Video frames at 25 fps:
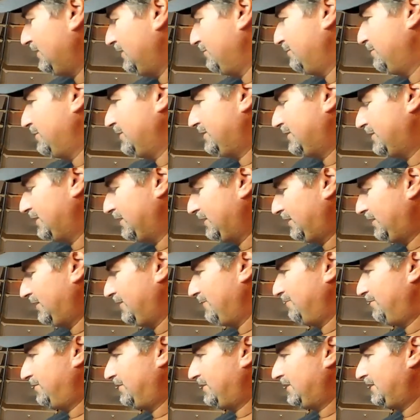go ahead and put the
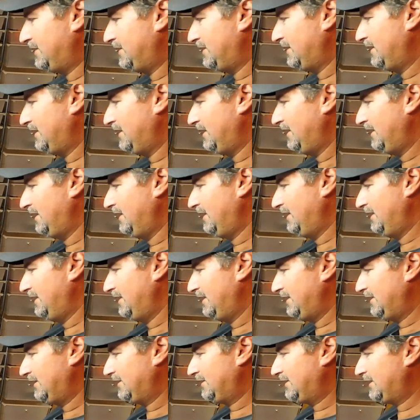
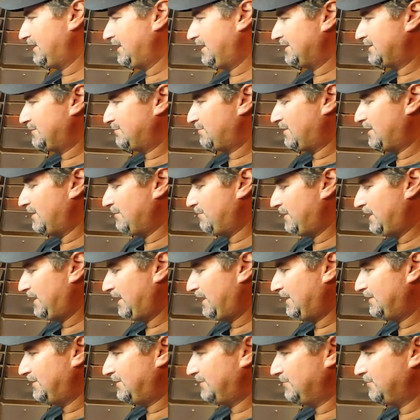Scotch-Brite
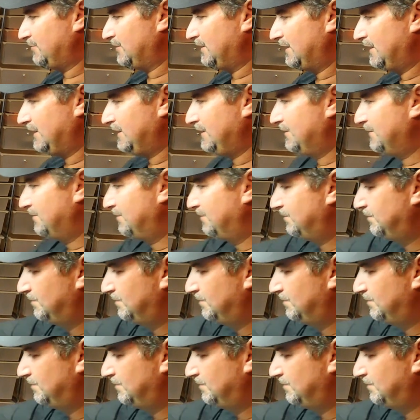pads away.